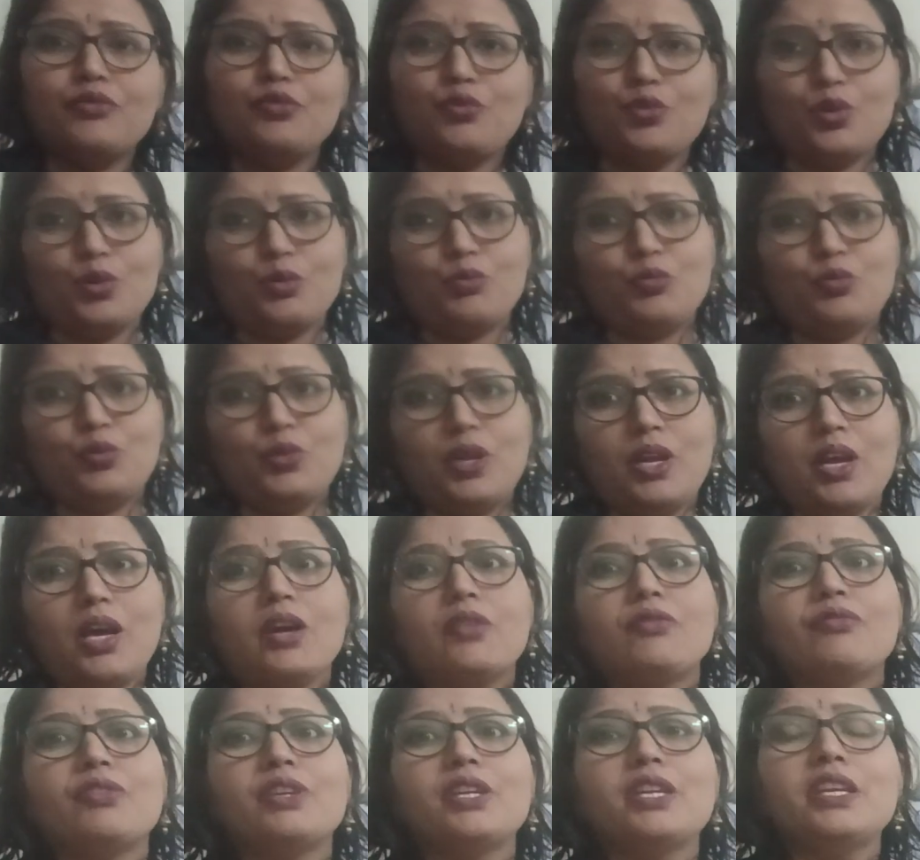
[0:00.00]
formula
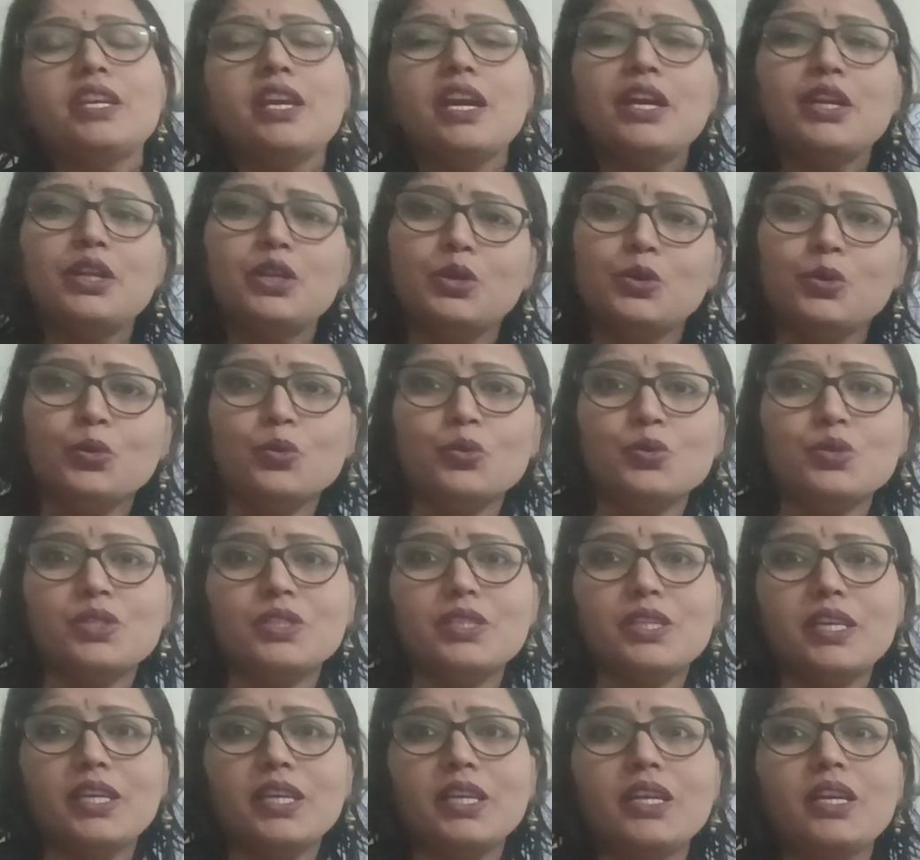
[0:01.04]
we are
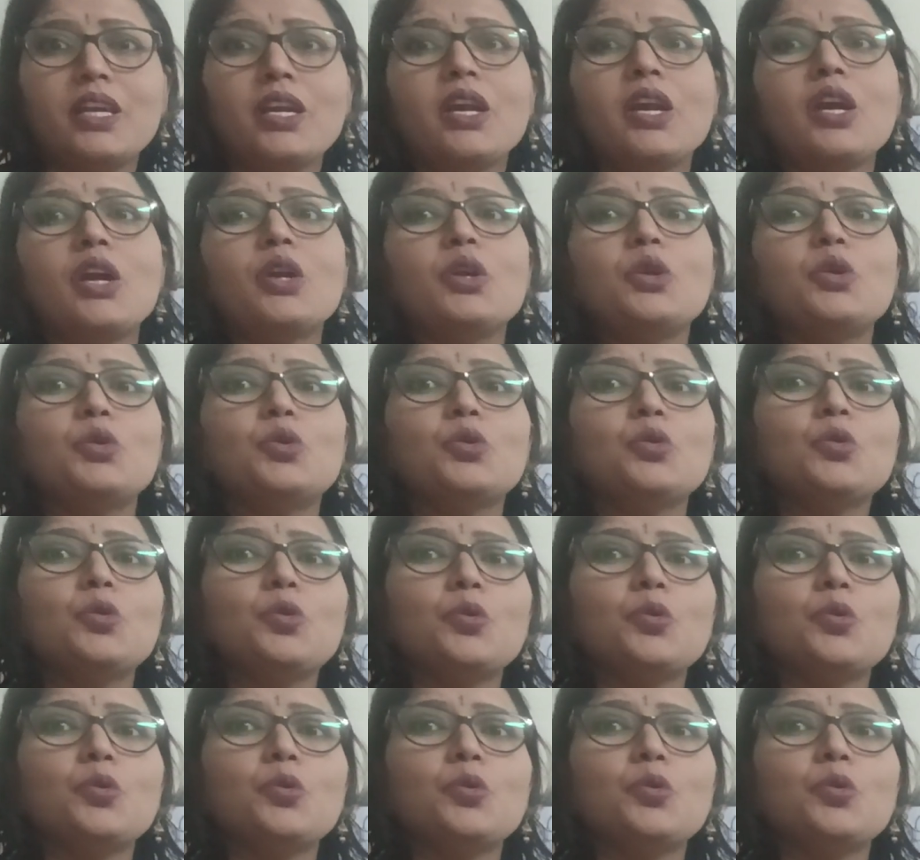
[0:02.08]
using to